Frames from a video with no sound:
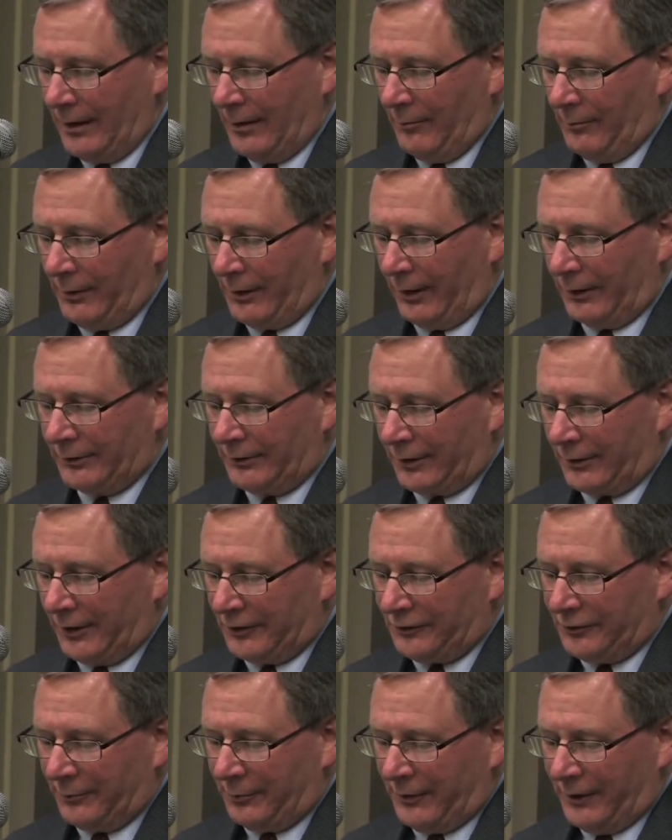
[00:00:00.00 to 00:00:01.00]
But
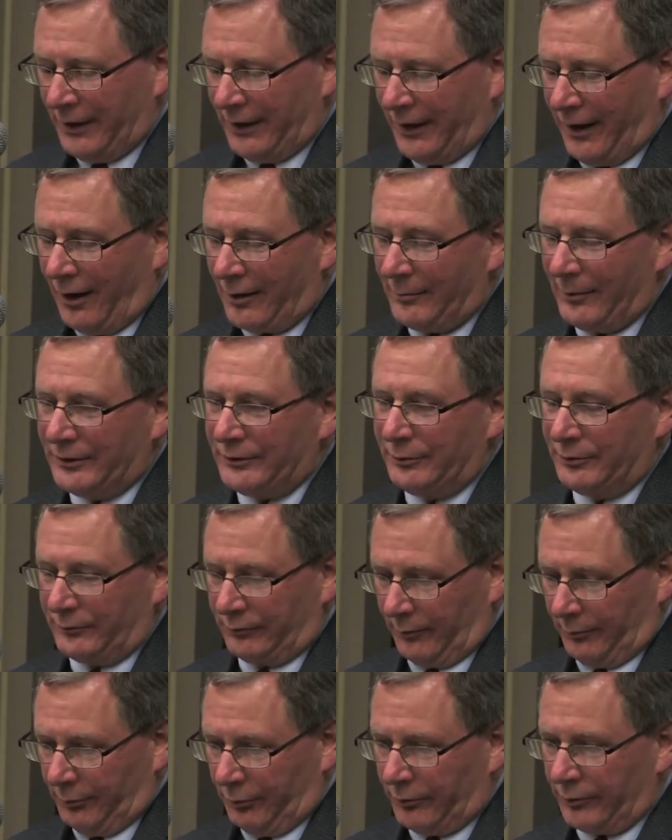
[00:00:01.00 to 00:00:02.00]
Encarnación Padilla de Armas was
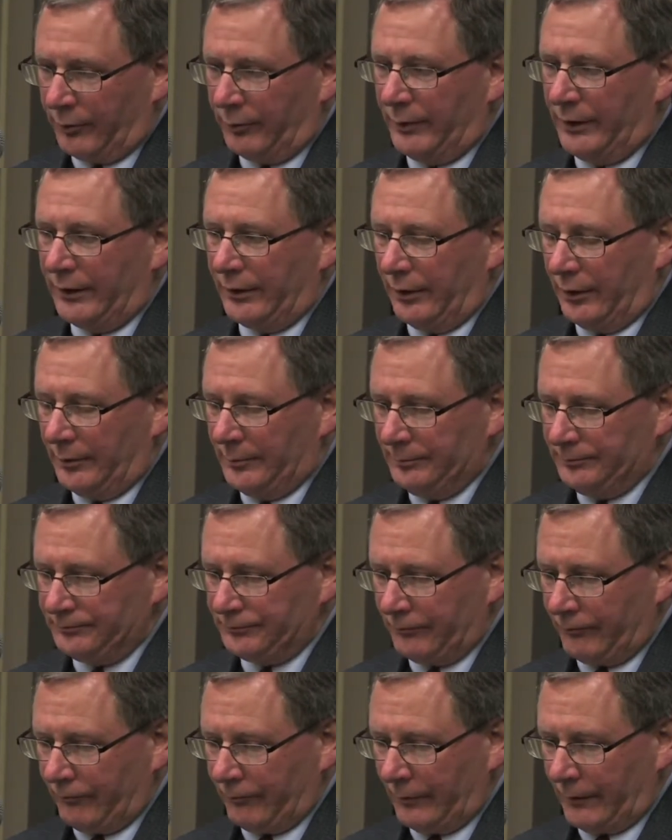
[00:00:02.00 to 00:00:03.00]
from Puerto Rico.
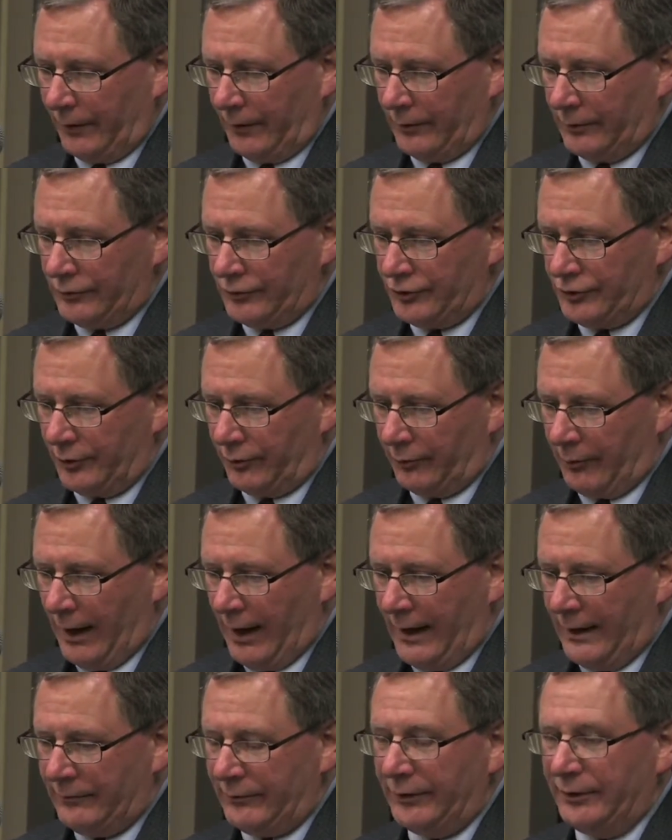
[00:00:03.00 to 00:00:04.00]
She
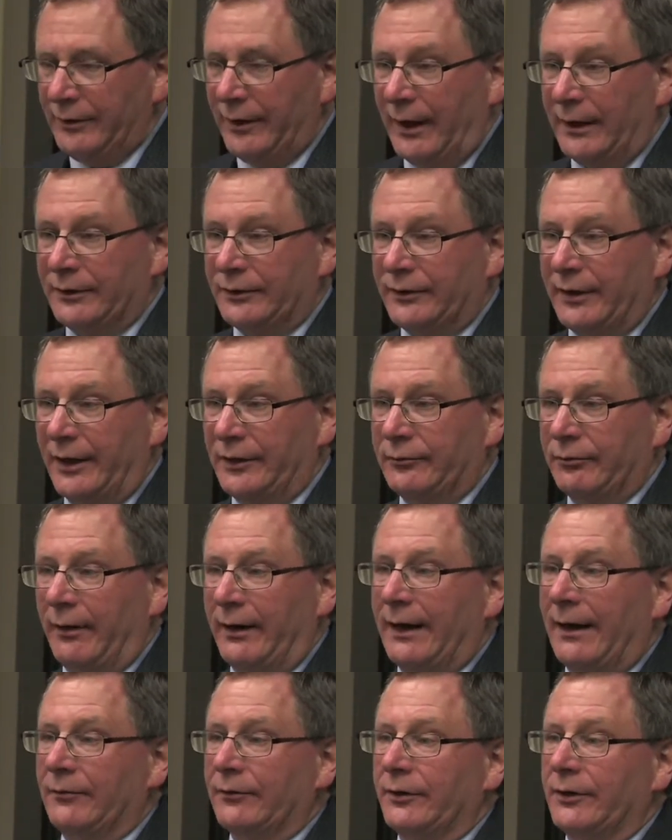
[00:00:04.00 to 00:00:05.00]
arrived in the United States
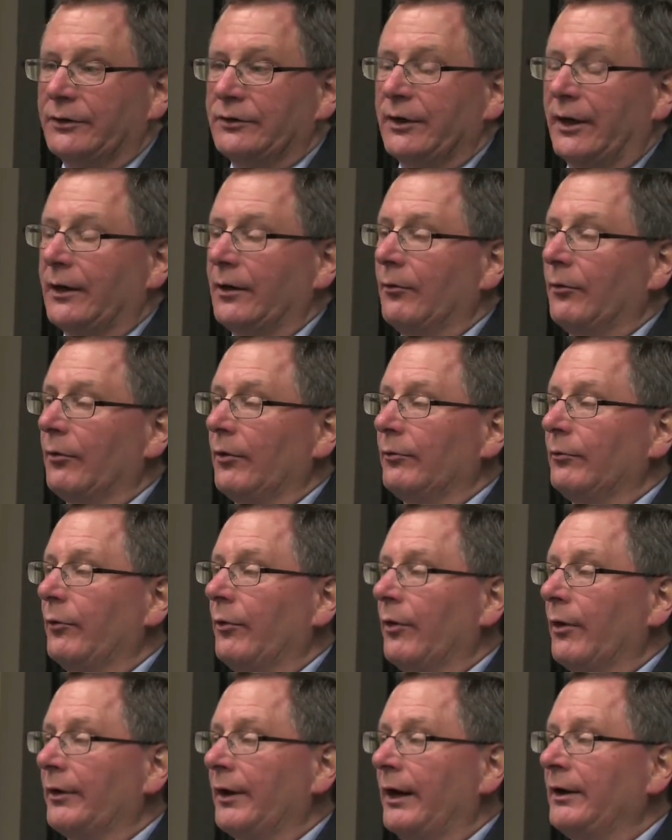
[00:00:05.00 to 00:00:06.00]
right after the Second World
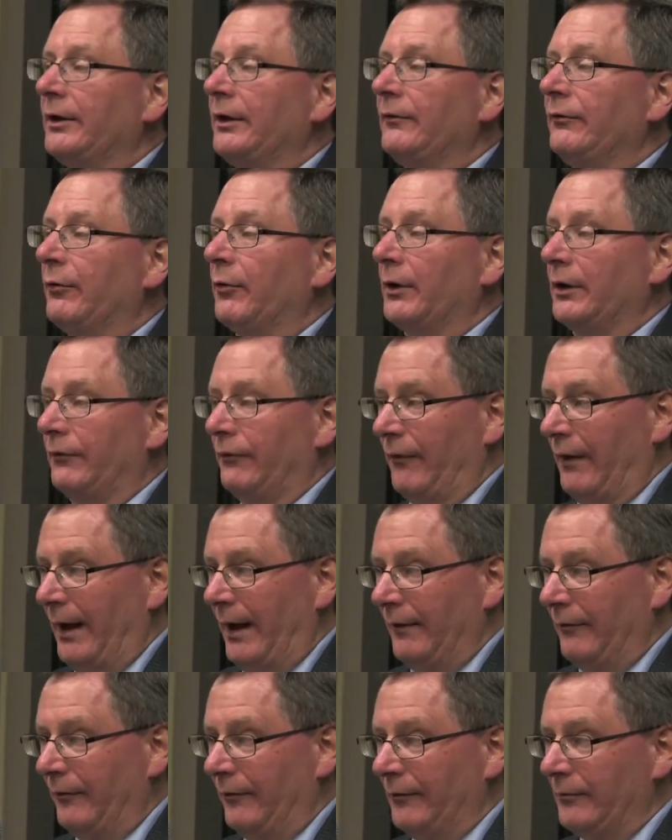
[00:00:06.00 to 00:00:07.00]
War,
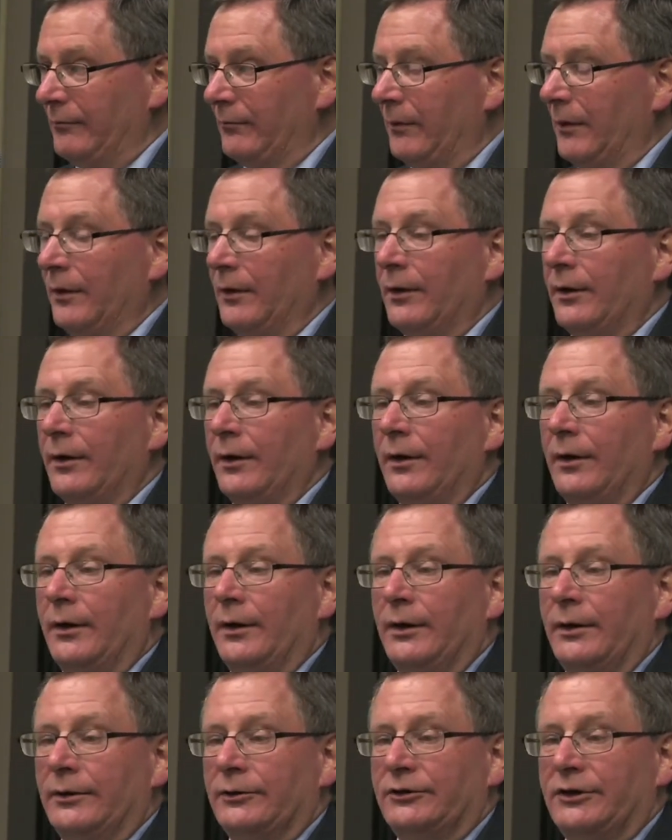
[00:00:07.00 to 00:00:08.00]
1945.
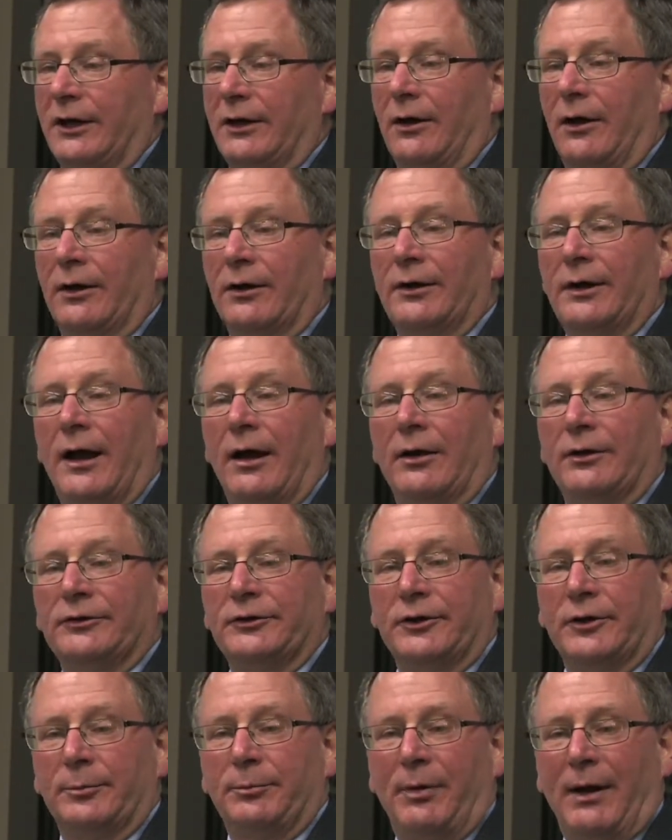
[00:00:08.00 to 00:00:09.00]
She had $100
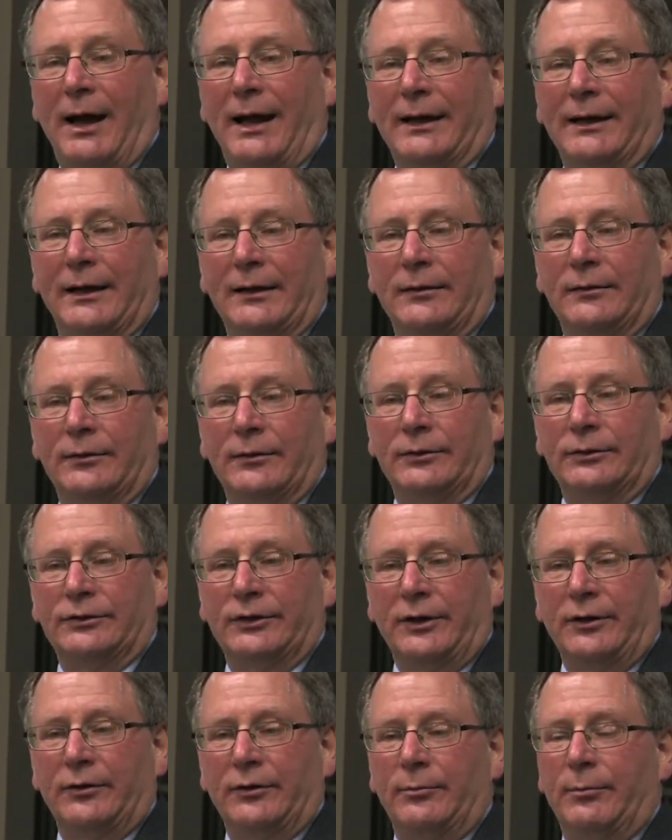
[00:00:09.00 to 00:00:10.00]
in her pocket,
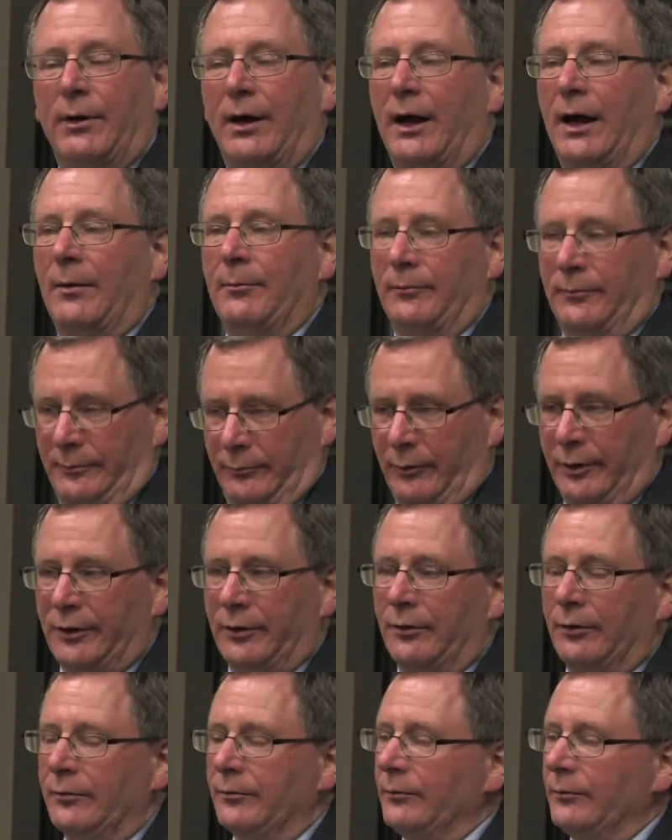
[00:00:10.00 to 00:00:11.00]
single mom, widow,